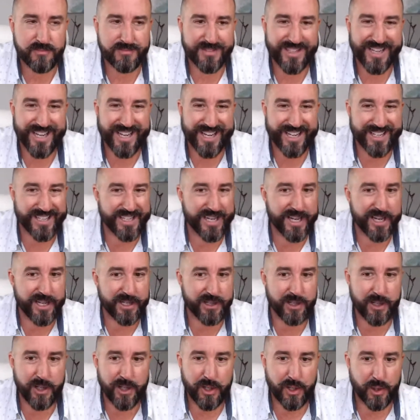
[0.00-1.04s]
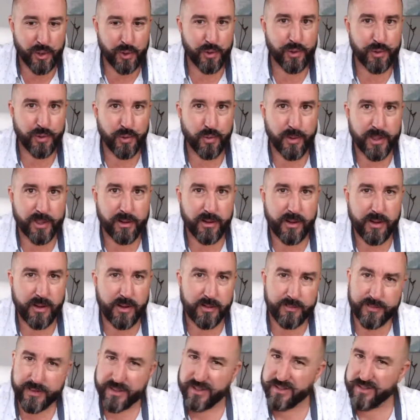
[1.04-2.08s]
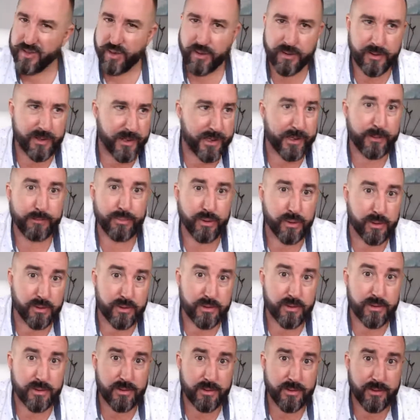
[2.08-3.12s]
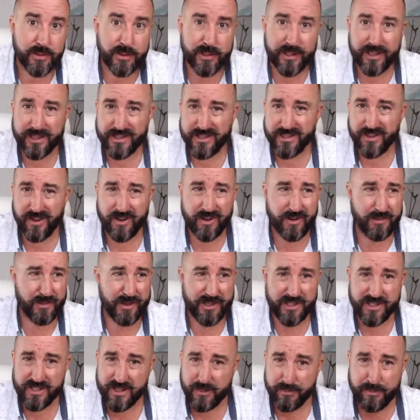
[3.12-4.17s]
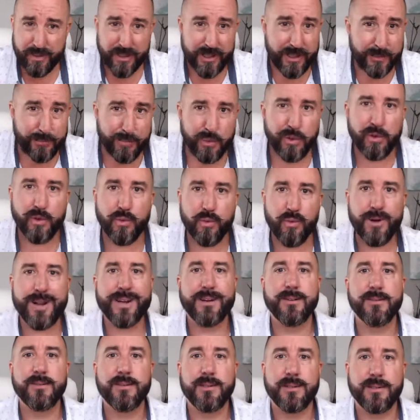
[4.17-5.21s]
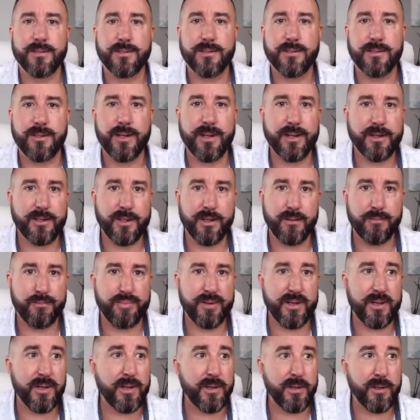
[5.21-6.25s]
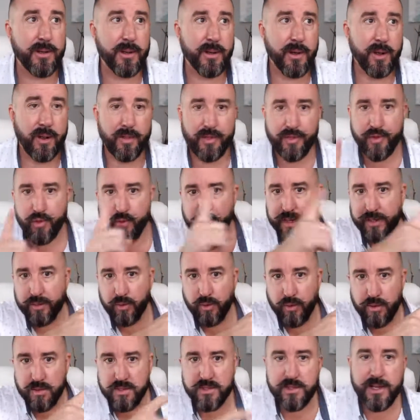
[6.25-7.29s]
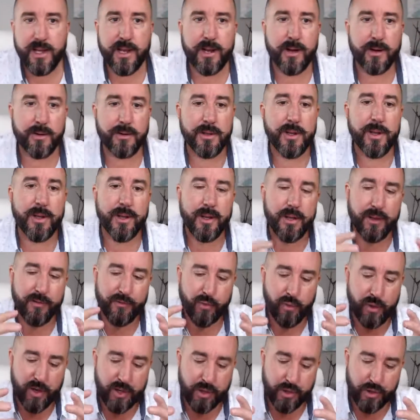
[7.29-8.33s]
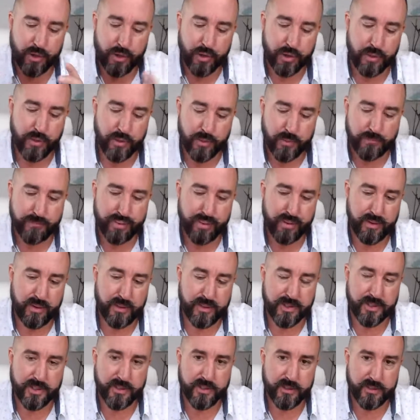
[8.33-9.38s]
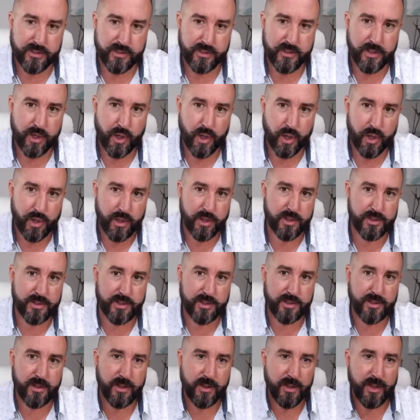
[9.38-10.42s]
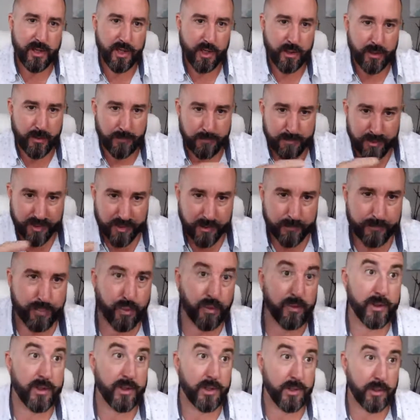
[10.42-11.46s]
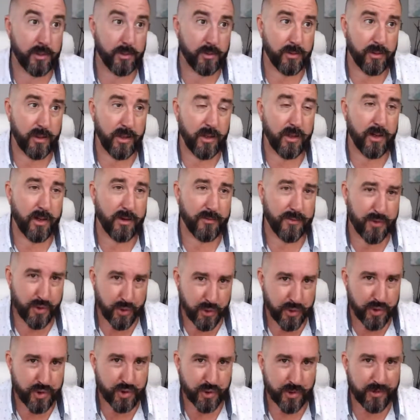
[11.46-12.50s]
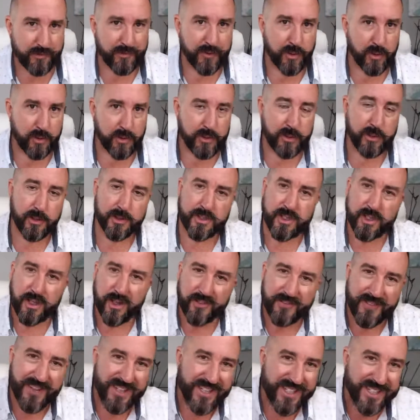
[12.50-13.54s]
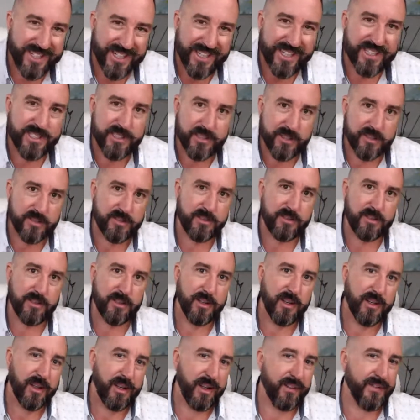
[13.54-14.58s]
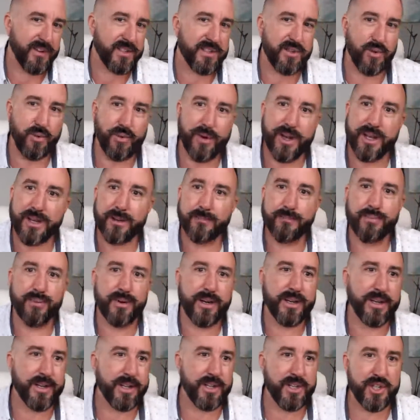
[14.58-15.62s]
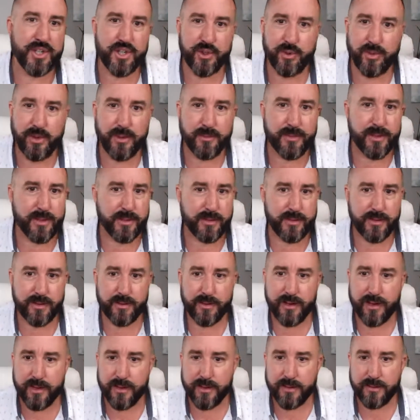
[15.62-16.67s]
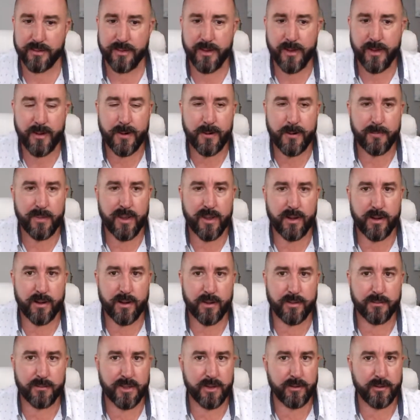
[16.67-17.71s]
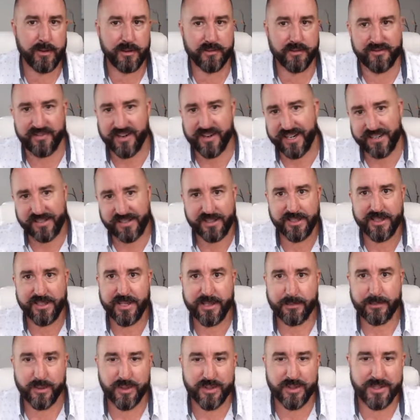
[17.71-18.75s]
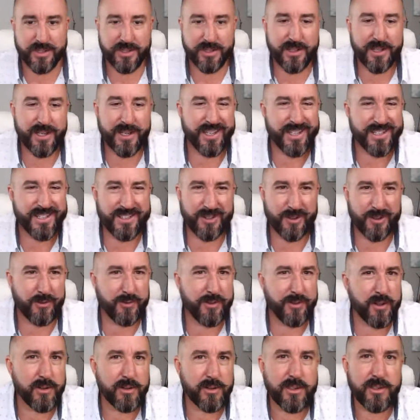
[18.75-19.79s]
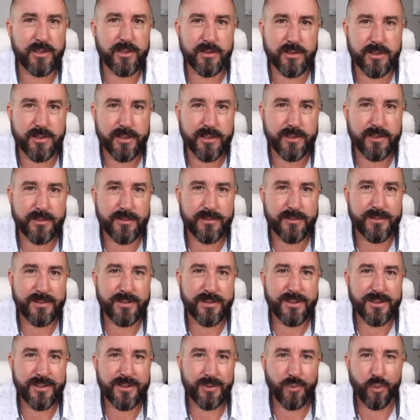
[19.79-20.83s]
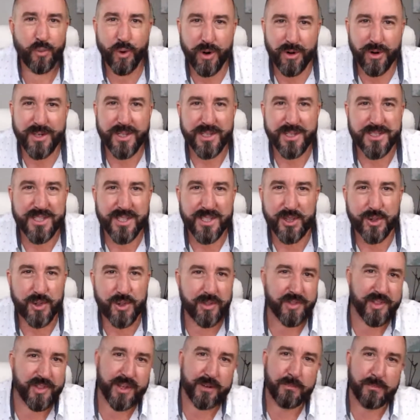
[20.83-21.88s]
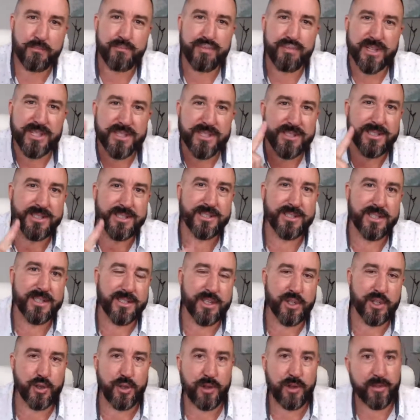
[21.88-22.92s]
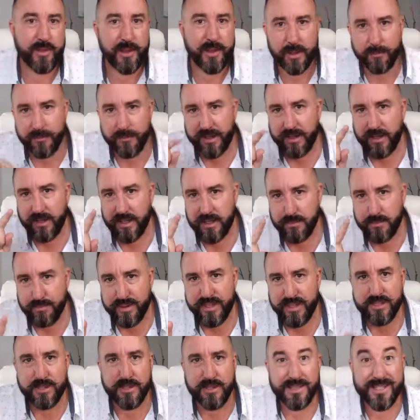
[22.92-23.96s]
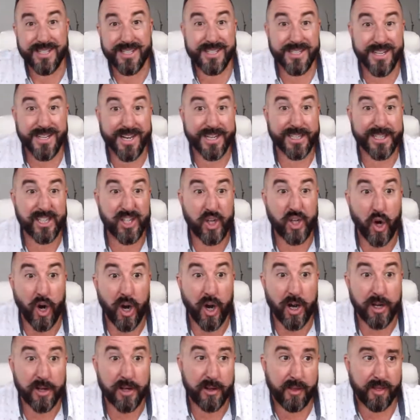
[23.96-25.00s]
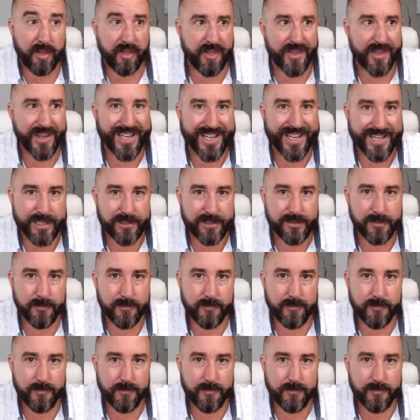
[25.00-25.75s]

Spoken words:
and who do we love? It's our neighbors. It's the people around us. It could be 3 doors down. If what you purchase hurts the people that you love, you should feel guilty. If it doesn't, if it's a way to bring enjoyment and invite the neighbors, don't feel guilty. Work is a good thing. Business is a good thing because business is a God thing.